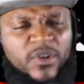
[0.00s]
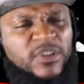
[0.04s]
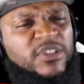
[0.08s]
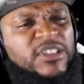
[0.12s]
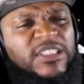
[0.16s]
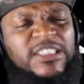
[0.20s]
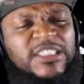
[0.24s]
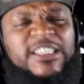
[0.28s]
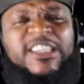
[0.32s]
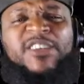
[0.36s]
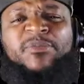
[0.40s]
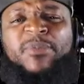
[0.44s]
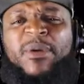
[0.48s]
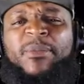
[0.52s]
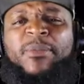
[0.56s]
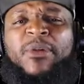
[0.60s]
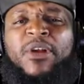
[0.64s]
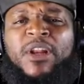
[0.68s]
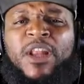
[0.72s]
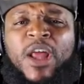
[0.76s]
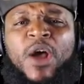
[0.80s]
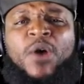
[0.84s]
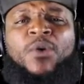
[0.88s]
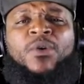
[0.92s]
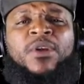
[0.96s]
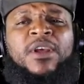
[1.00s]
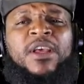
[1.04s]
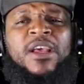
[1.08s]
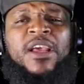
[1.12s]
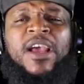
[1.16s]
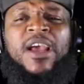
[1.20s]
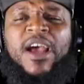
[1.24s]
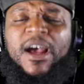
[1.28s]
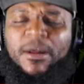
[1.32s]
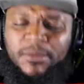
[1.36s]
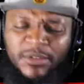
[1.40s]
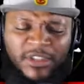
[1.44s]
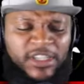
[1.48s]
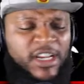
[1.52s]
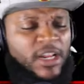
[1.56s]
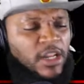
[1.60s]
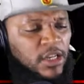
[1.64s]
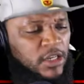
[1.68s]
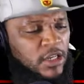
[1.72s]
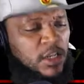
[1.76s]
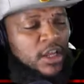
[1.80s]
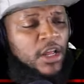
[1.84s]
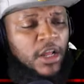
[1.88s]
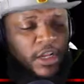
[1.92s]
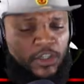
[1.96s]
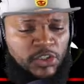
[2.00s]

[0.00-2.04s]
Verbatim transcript: Just leave people alone. I'm telling you,